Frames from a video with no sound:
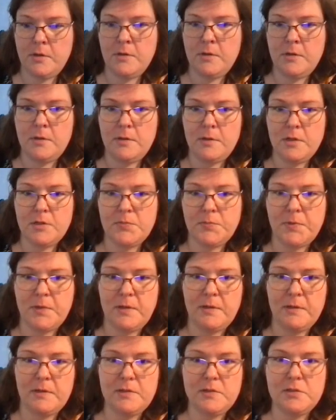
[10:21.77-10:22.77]
Yeah, it's
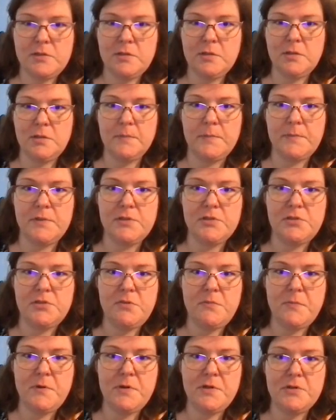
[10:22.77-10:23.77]
probably a little bit
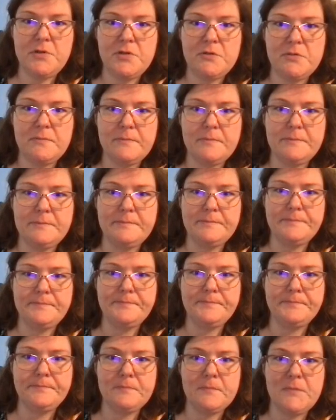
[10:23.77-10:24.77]
too much.
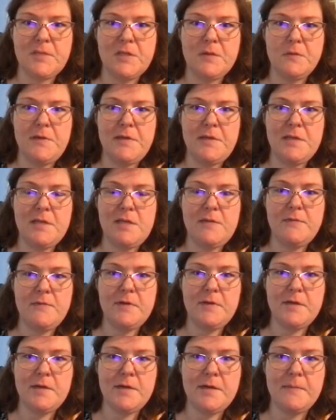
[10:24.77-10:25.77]
Then we can
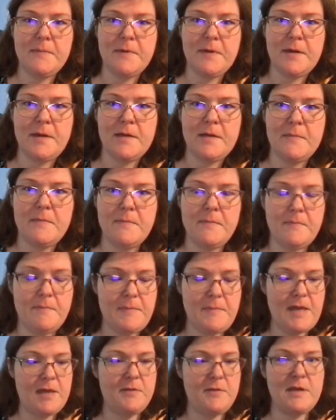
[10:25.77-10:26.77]
even kind of
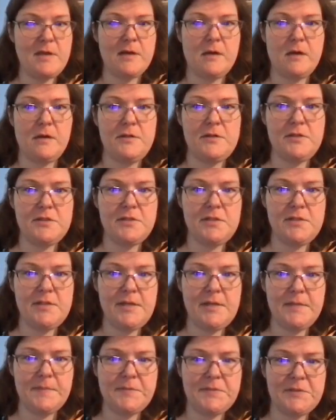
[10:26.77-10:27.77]
make all these
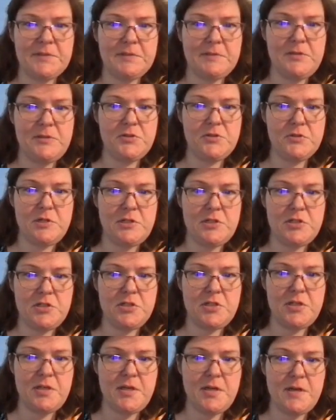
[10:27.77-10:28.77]
tips. These are each
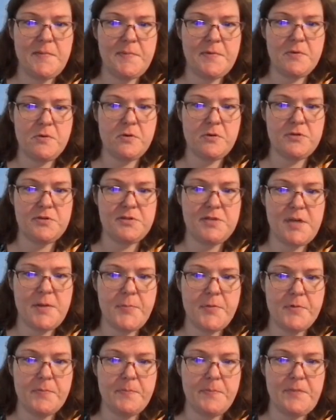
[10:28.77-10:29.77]
tip, and they're all
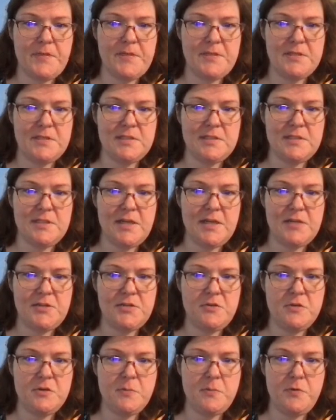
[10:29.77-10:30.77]
separate pieces of text.
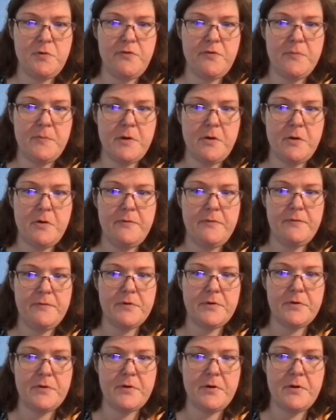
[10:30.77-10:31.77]
You can move them
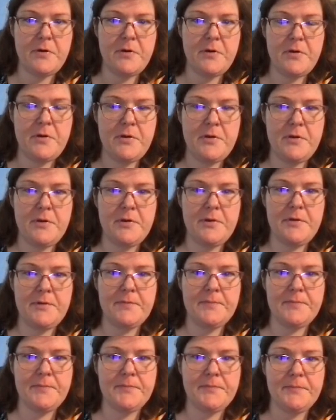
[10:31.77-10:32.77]
over,
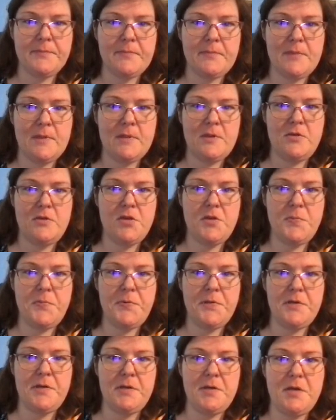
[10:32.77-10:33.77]
and then you could
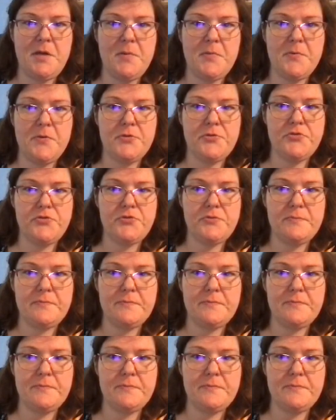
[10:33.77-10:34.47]
put numbers